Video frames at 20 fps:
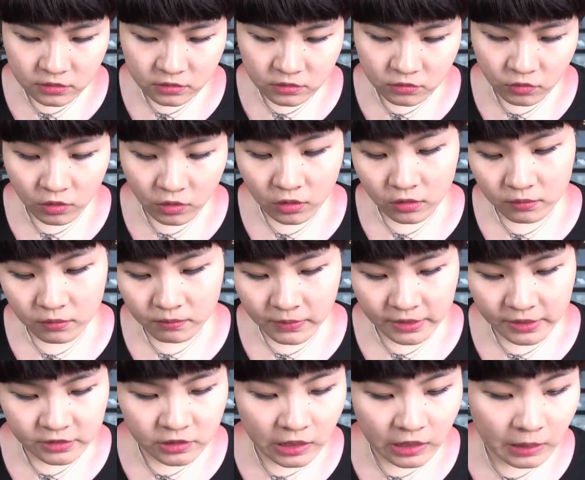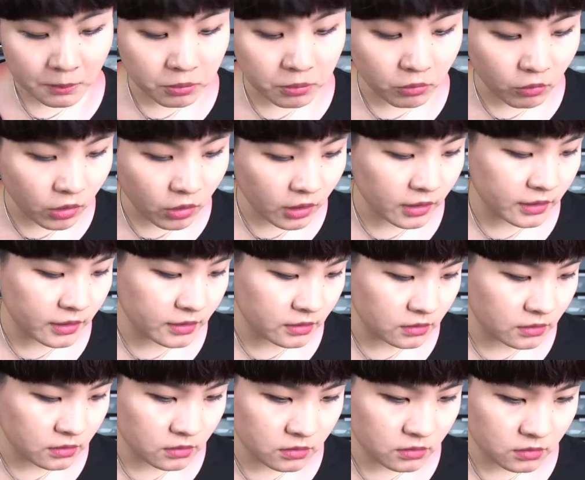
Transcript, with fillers: well, my top one,